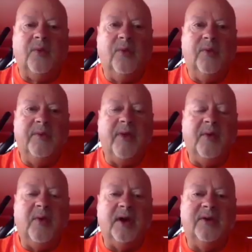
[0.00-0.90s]
We might
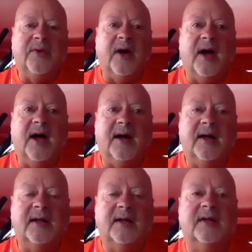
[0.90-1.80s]
want to
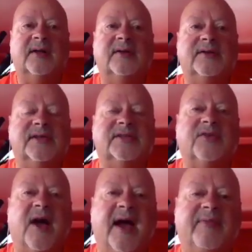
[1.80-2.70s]

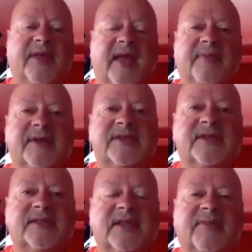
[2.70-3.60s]
describe the
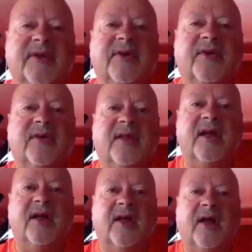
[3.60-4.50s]
images in the mural.
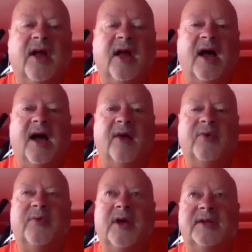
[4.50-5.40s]

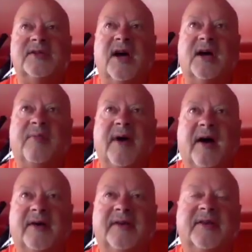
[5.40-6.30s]
We want to talk
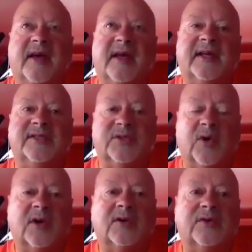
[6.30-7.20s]
about the
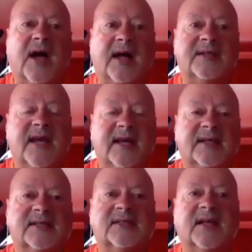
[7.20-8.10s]
historical
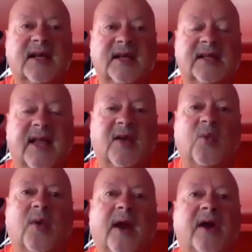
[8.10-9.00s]
context, like
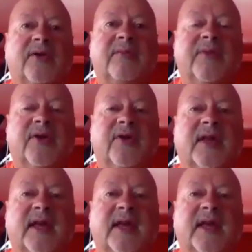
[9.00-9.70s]
where the mural